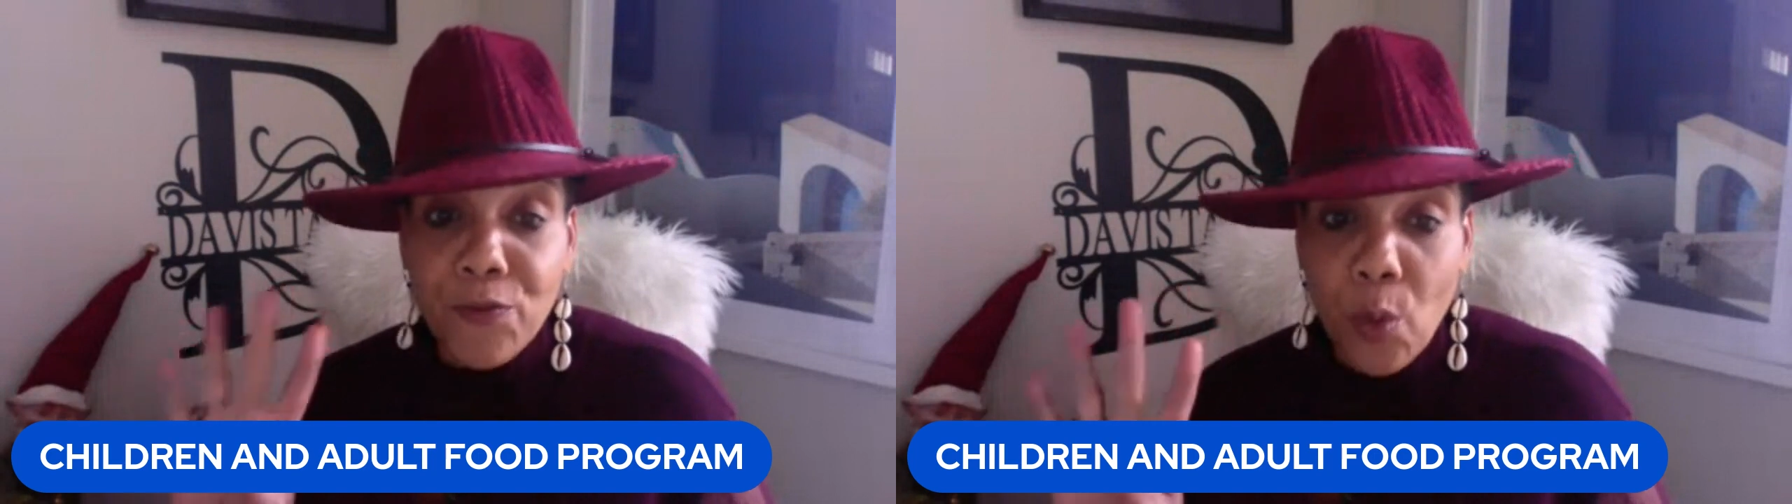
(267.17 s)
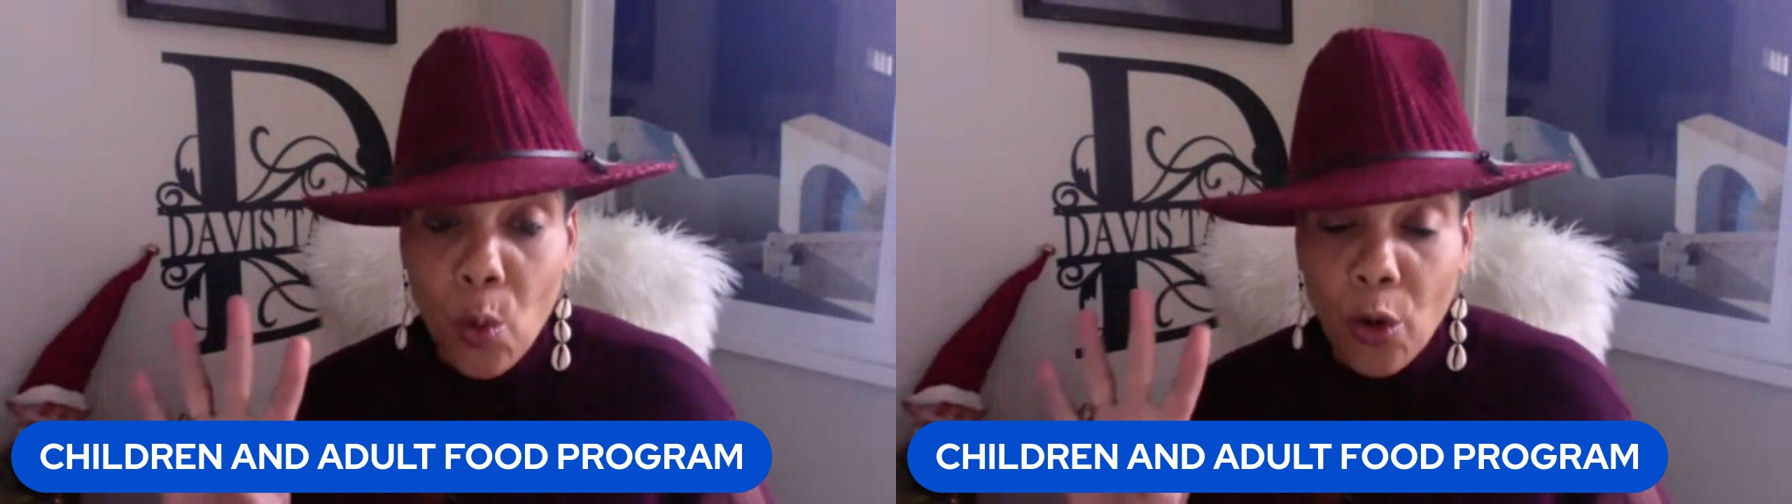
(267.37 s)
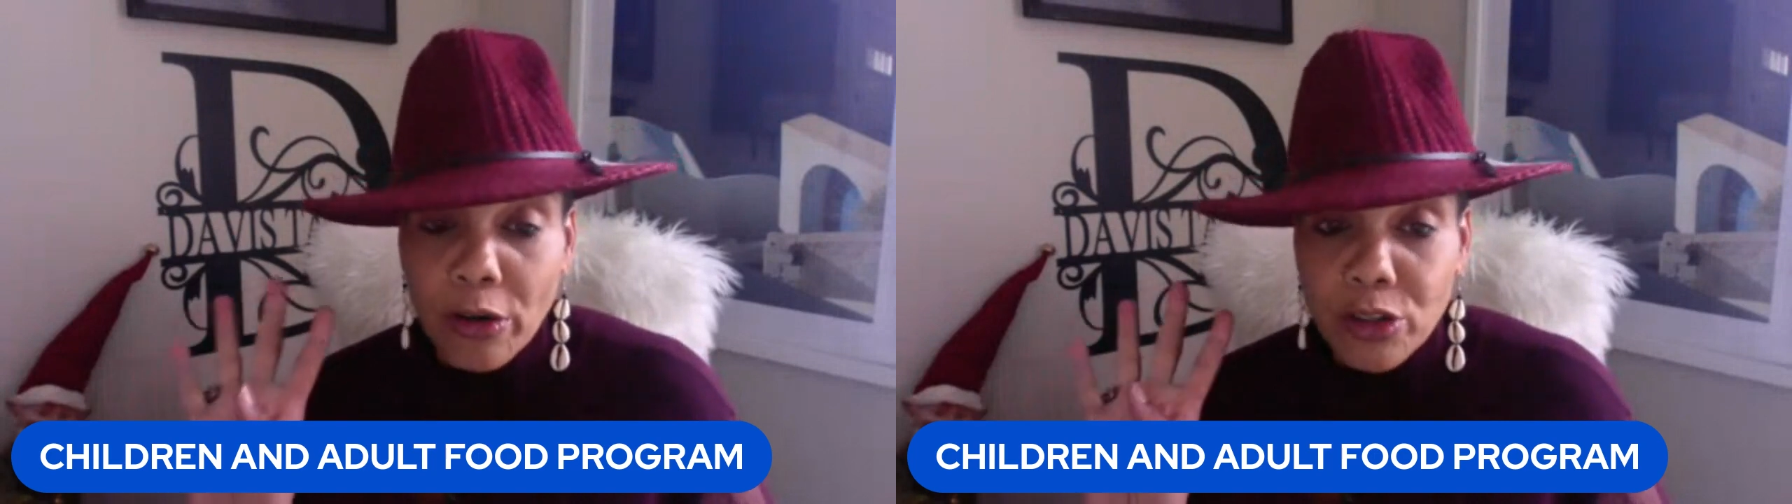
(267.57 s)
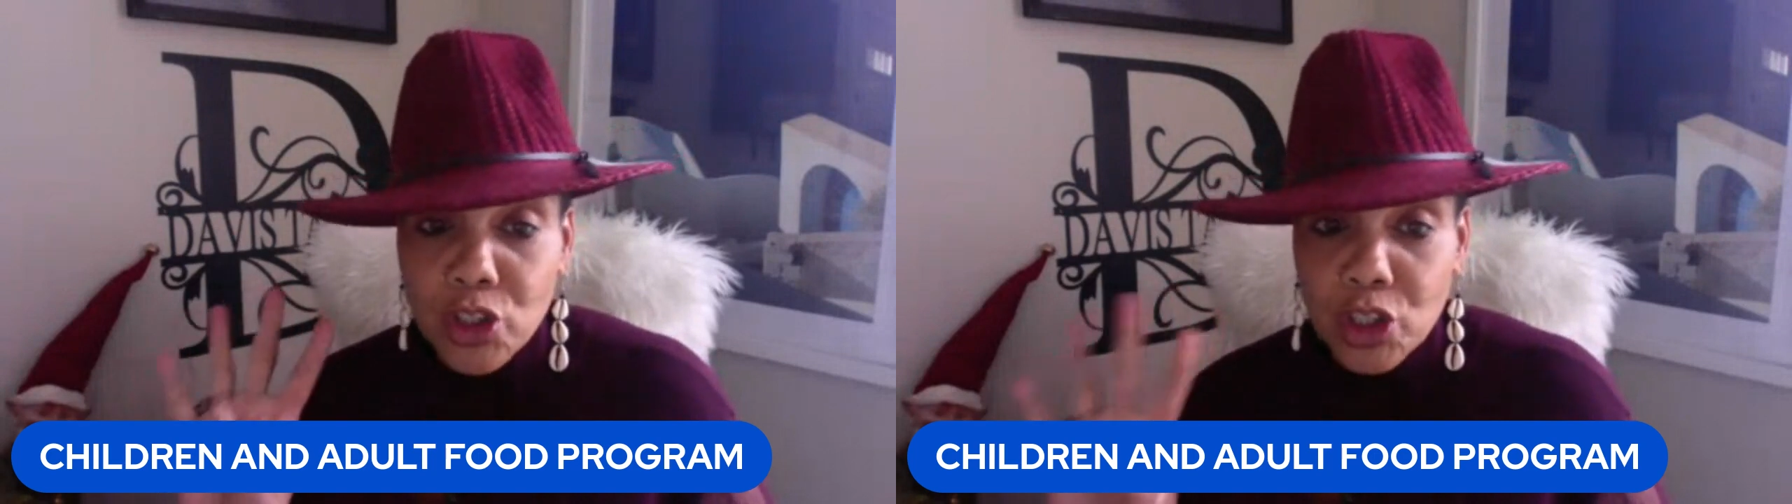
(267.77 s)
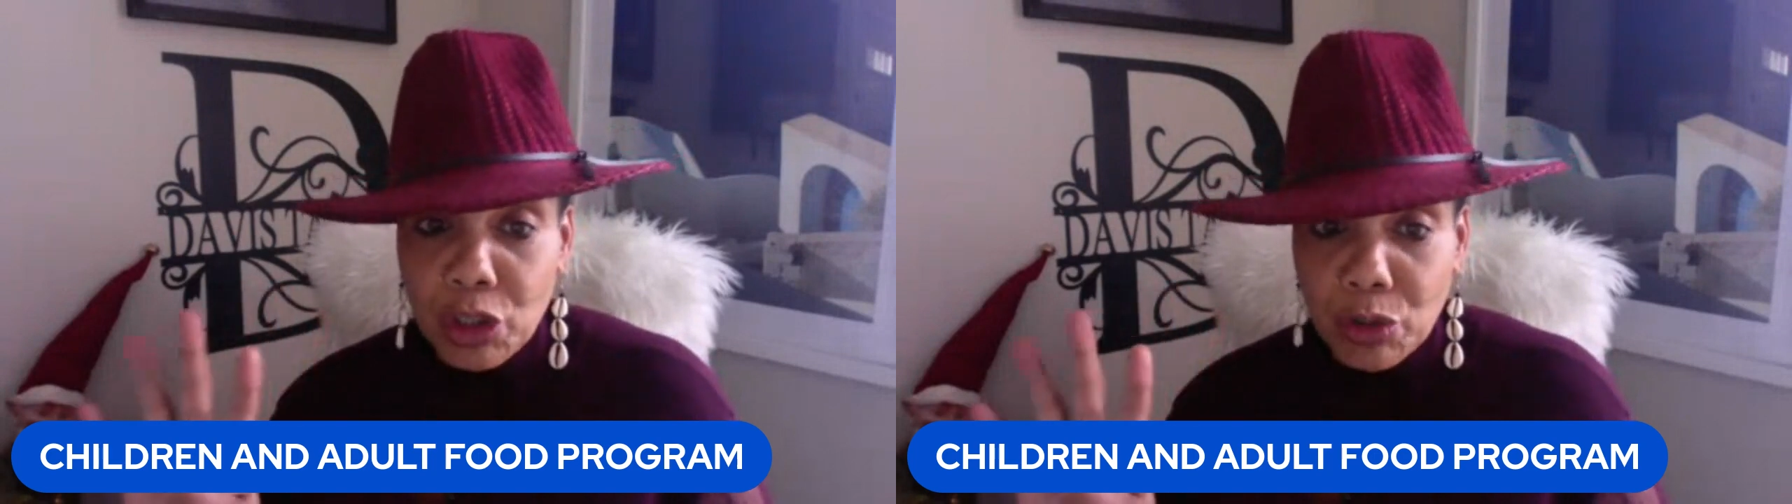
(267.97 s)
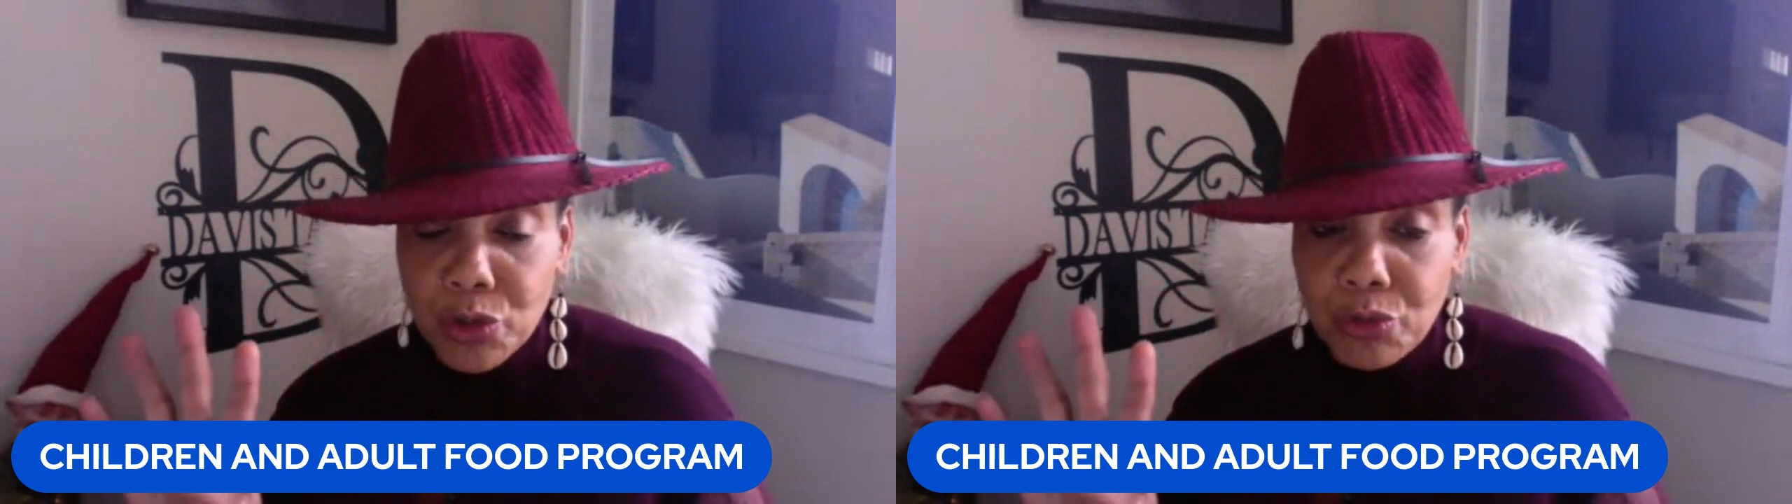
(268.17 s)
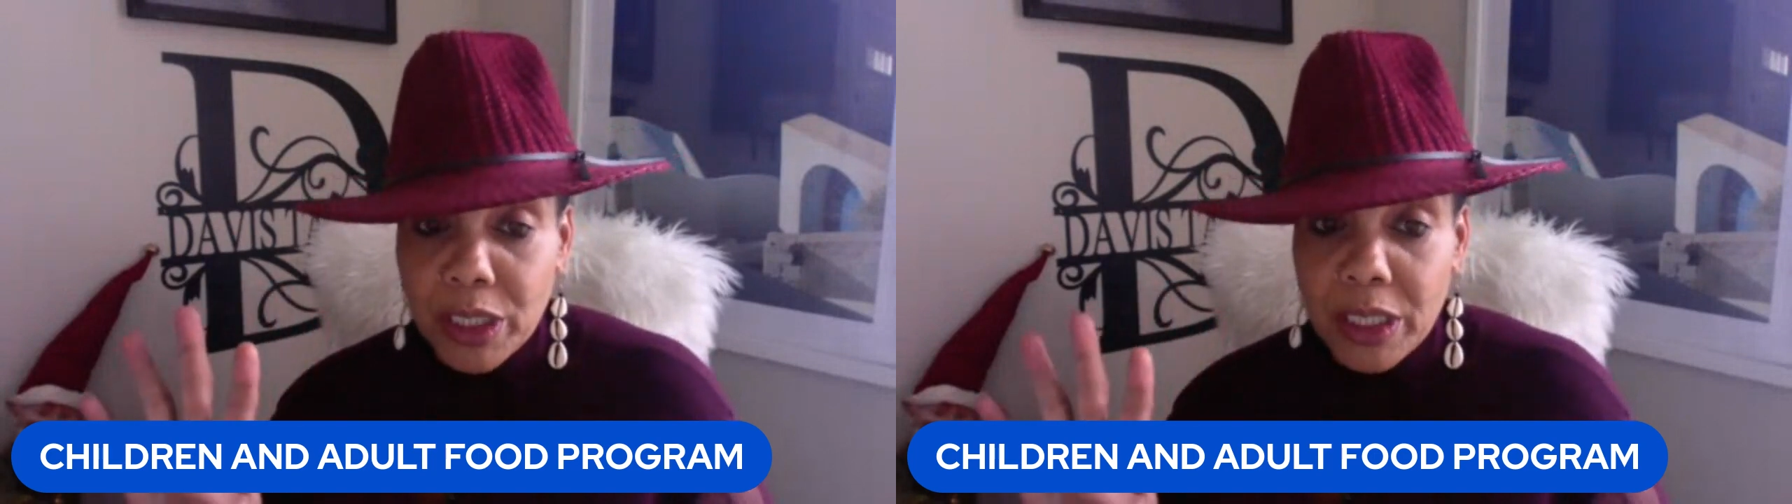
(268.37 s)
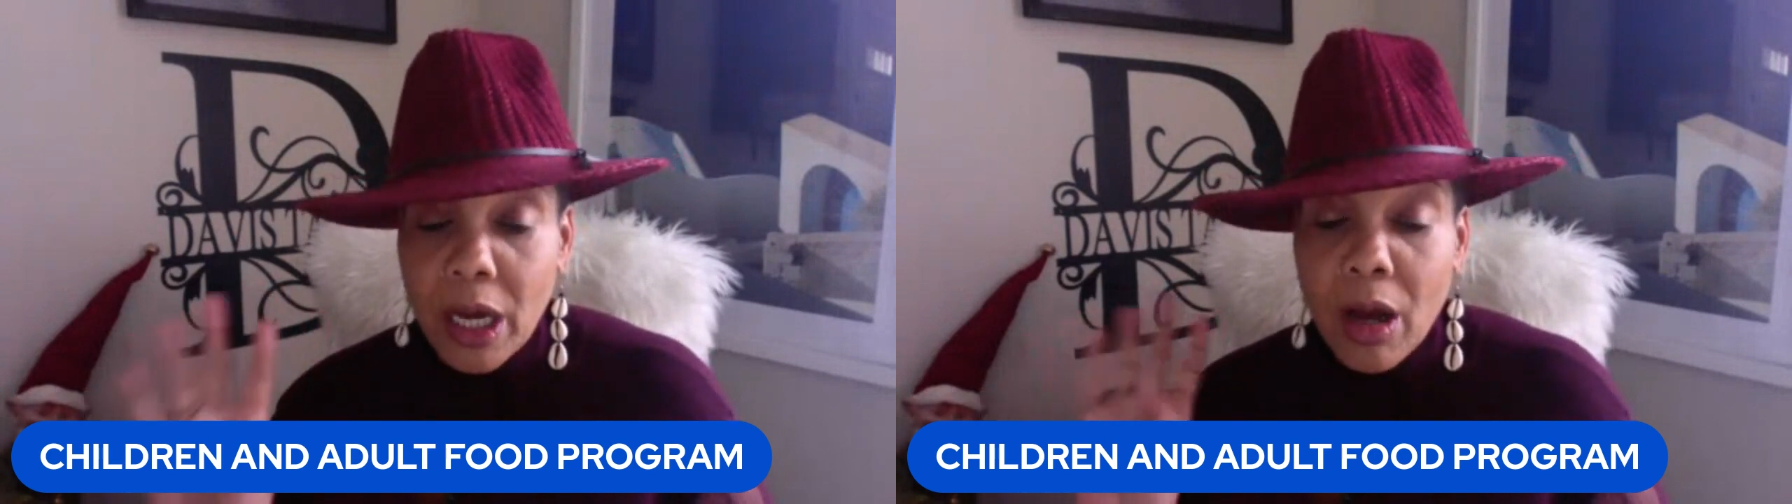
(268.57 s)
four children